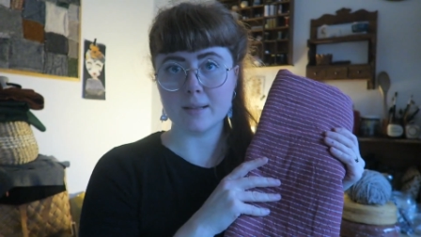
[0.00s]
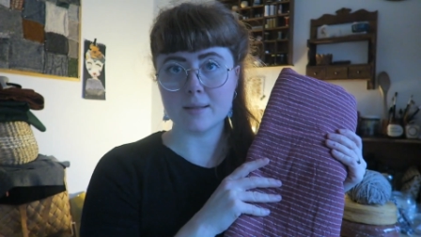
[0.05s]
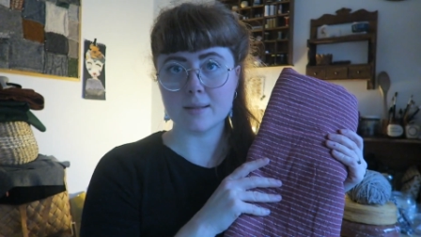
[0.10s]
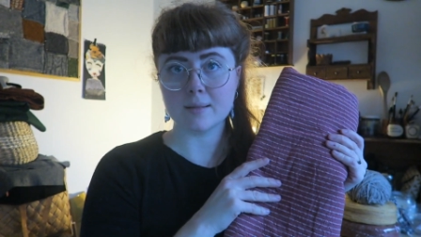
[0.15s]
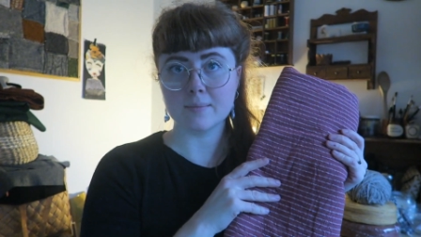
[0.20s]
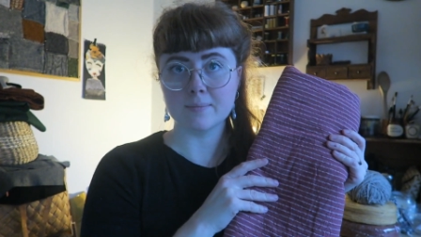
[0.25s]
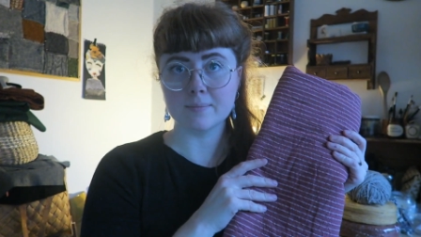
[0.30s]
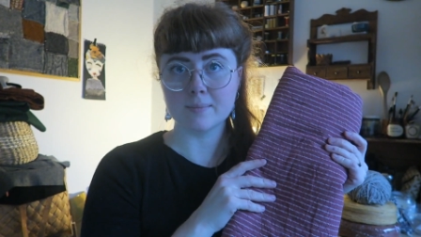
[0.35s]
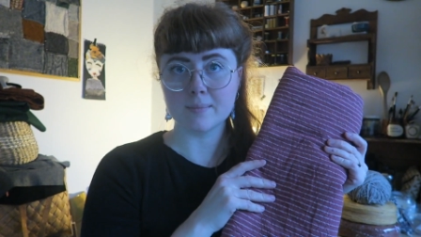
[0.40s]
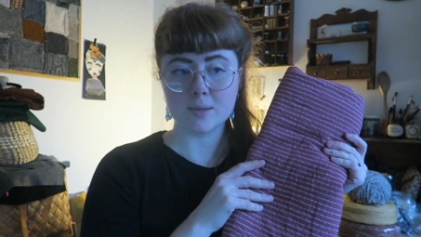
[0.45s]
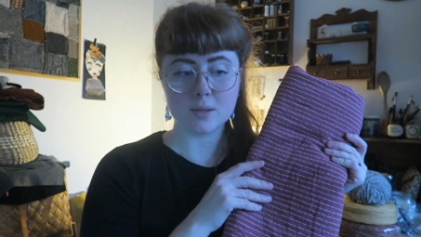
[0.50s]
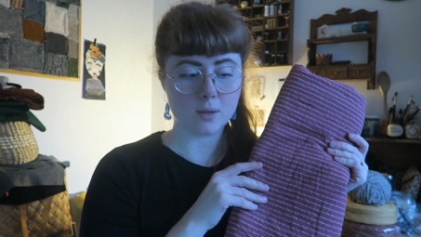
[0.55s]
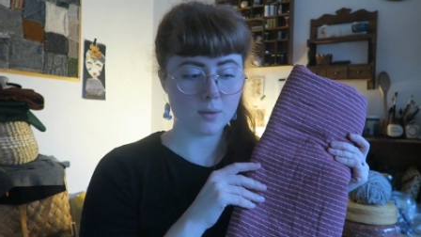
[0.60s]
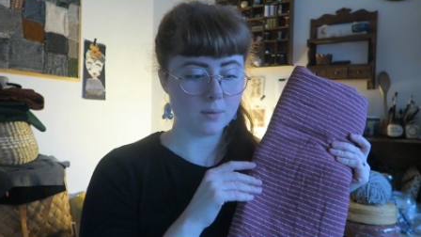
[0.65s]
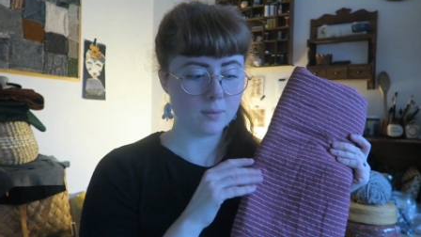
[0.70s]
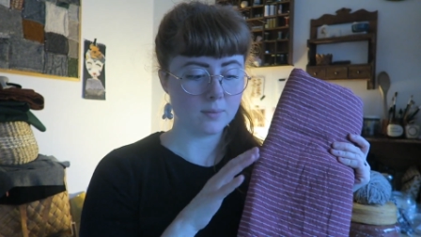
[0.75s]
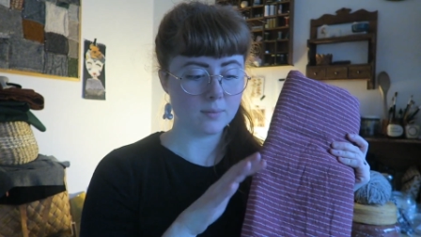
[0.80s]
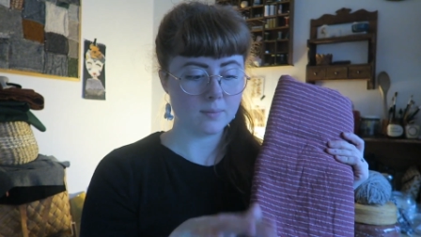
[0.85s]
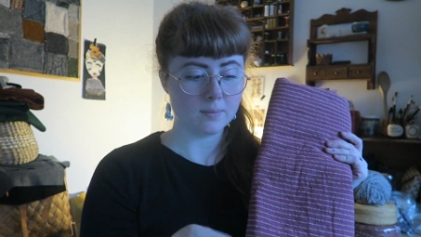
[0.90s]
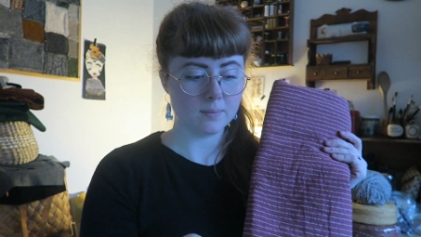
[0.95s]
this,
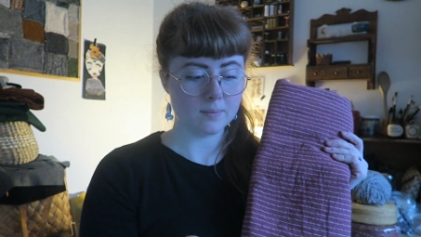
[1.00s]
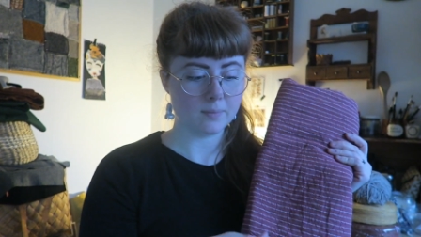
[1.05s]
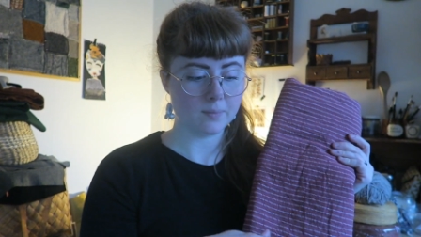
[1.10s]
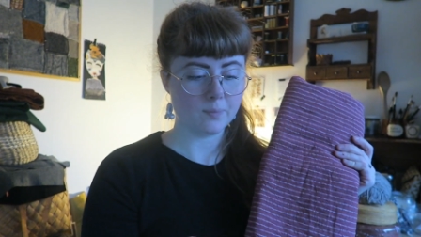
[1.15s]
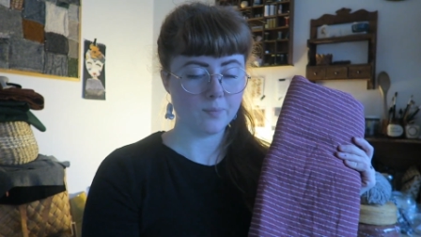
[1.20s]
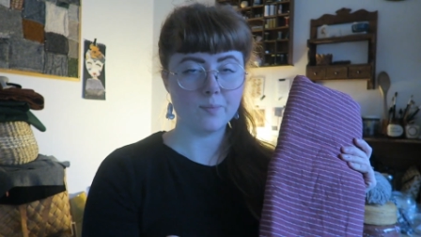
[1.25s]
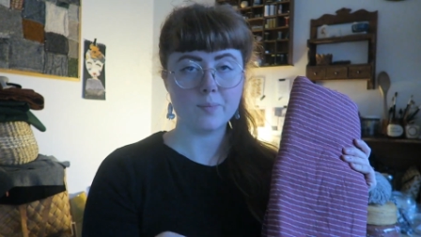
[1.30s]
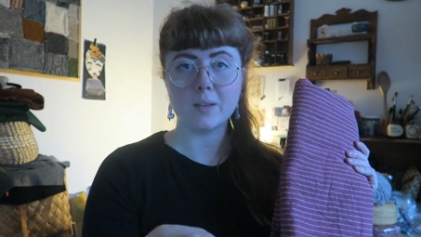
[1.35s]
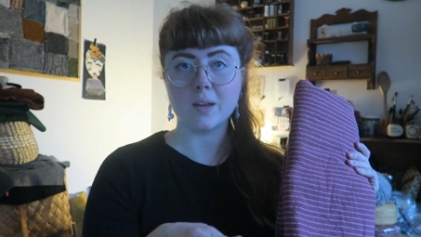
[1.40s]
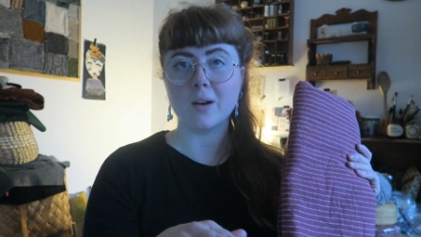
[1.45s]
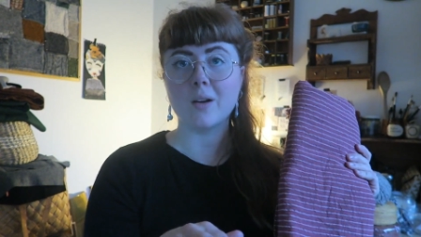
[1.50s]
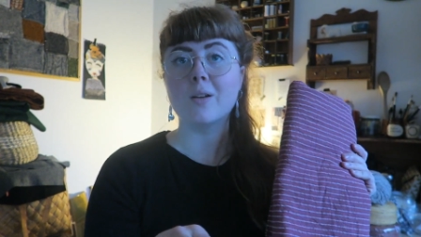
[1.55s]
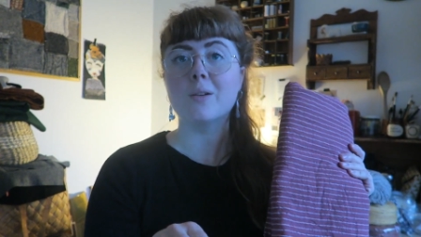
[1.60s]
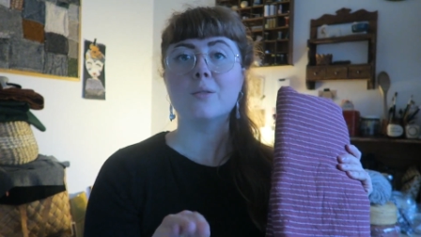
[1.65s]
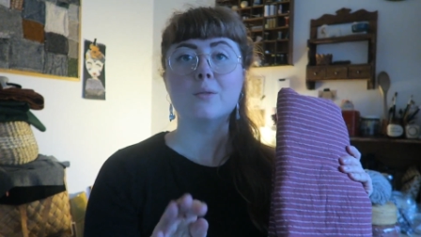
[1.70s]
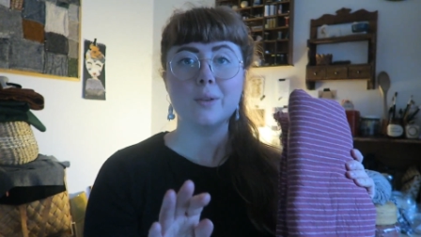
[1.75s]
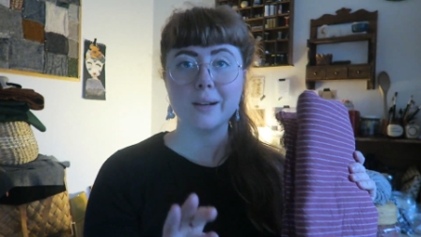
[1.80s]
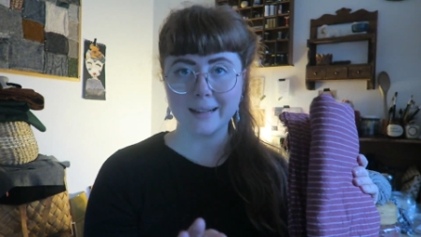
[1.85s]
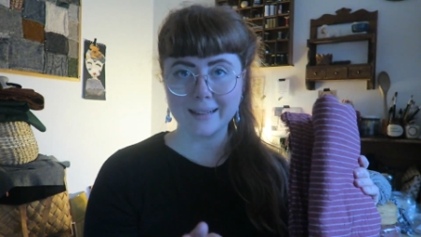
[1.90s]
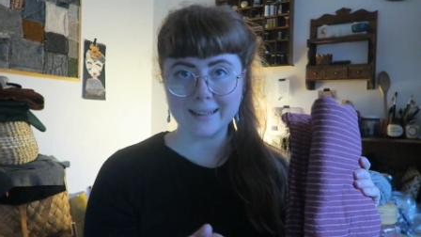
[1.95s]
so they're
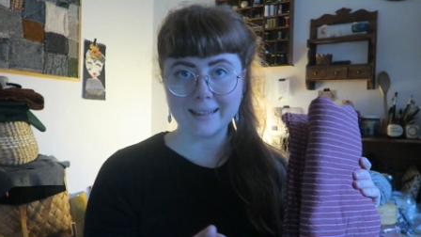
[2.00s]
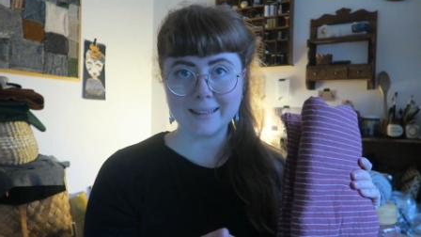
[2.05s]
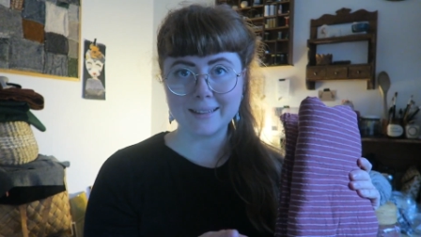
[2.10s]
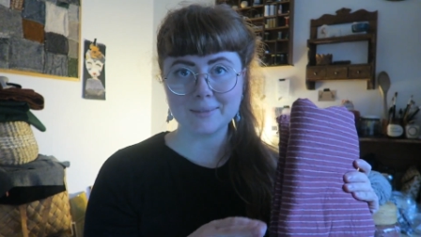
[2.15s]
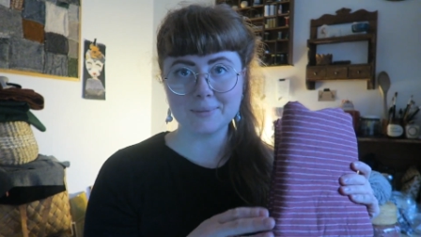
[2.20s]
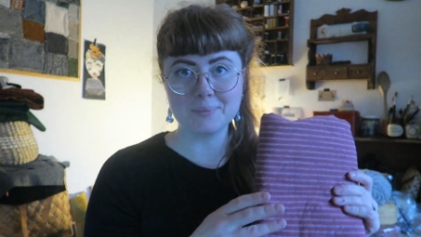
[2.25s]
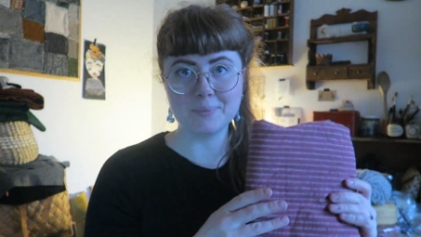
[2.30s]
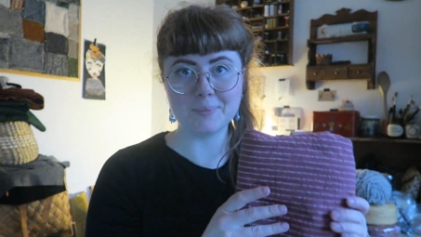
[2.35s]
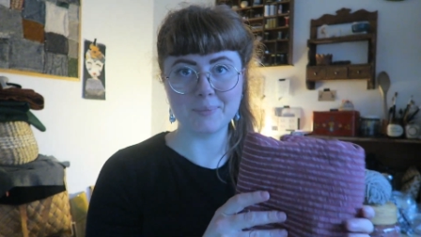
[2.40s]
all wrinkly,